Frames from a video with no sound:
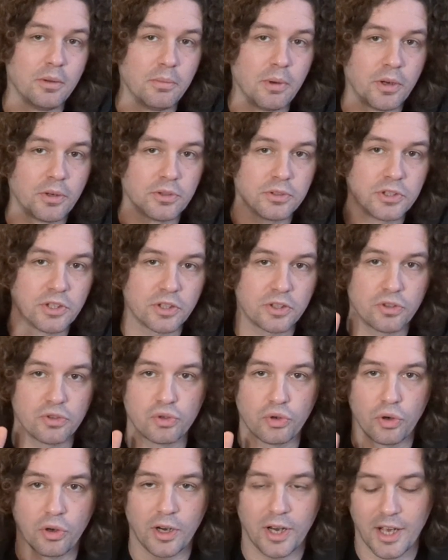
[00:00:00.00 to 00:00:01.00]
models that can
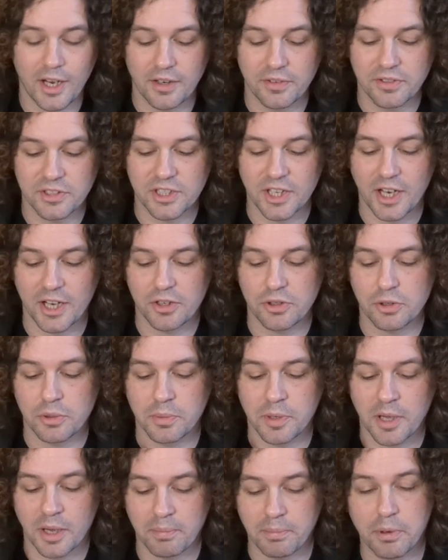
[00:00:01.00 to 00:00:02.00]
draw line of sight to and
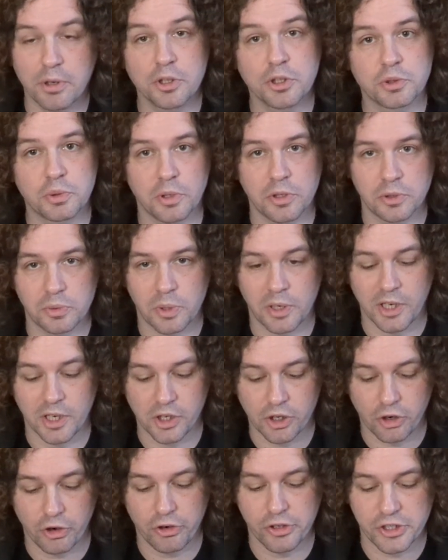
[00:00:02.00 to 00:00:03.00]
get +1 to any
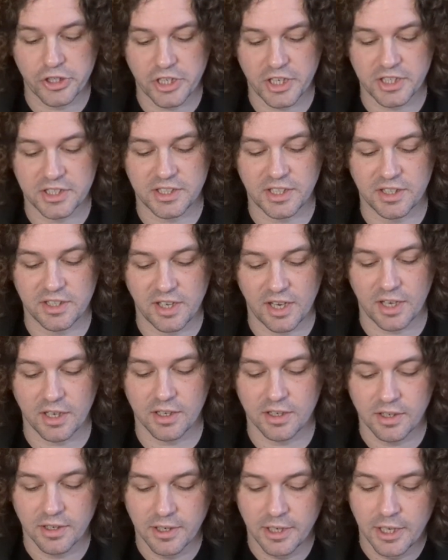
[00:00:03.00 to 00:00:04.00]
courage test they
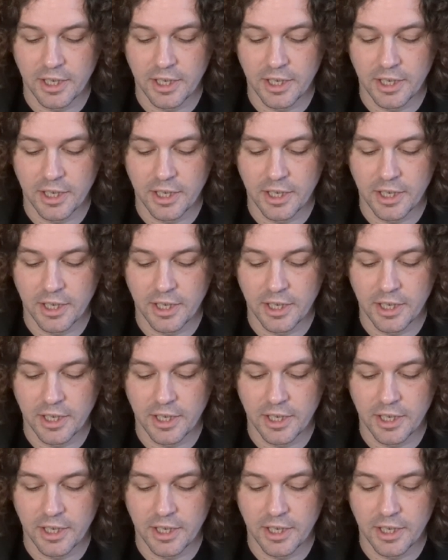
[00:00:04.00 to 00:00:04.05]
take.